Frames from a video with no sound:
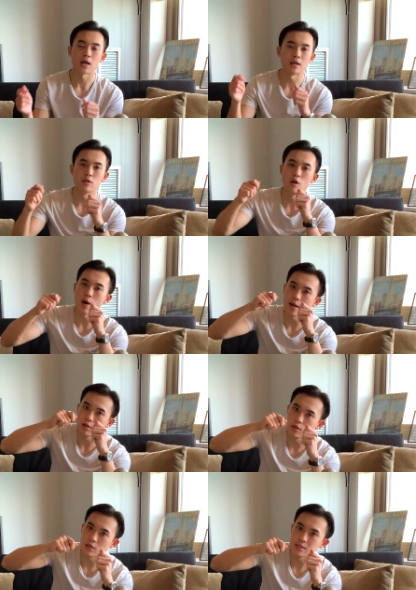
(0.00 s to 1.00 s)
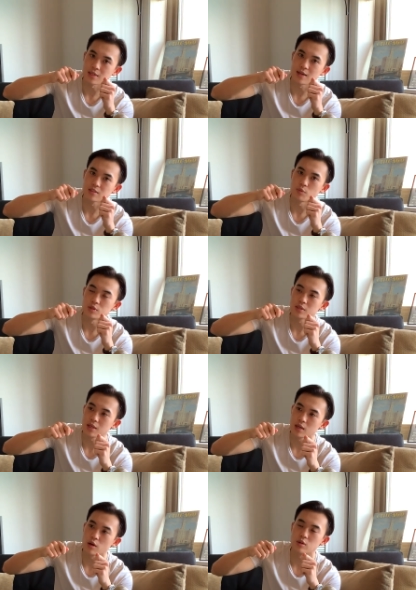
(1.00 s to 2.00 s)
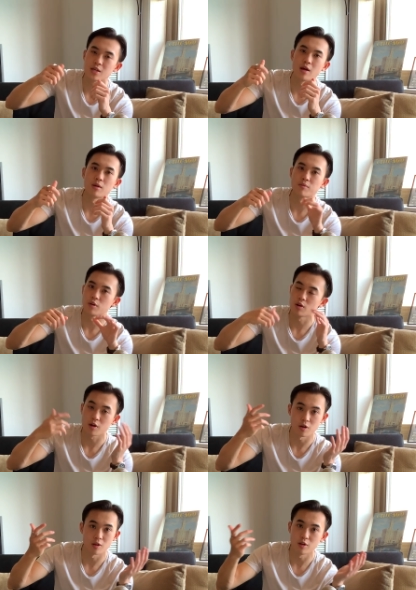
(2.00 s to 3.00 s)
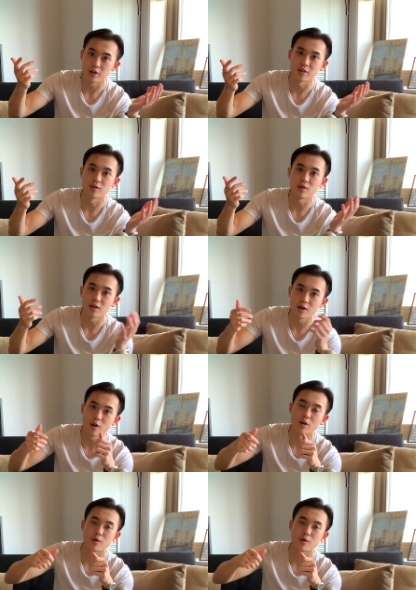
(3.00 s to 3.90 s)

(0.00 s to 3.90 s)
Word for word: kind of know how to look inside someone's ear, tell them you're gonna look in their ear,